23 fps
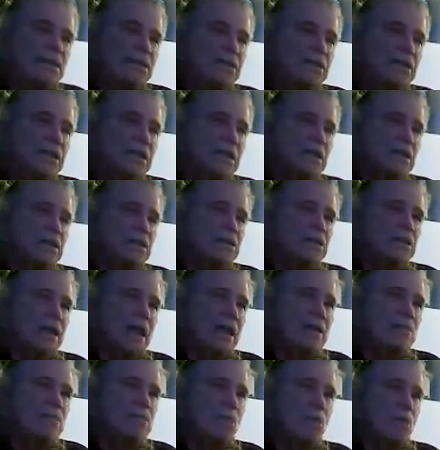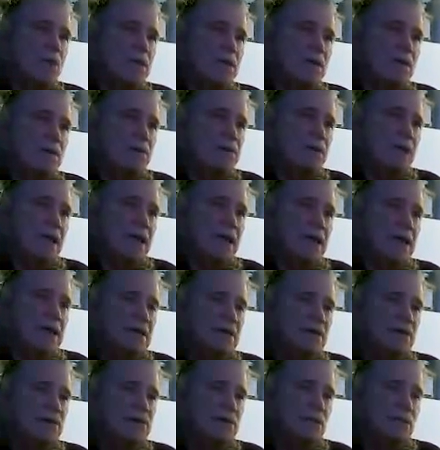she had boarded a plane, I
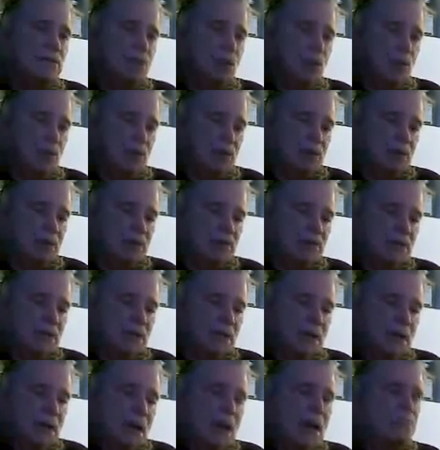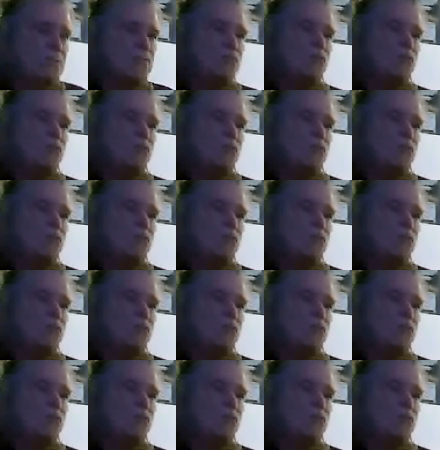think it was in Portland, a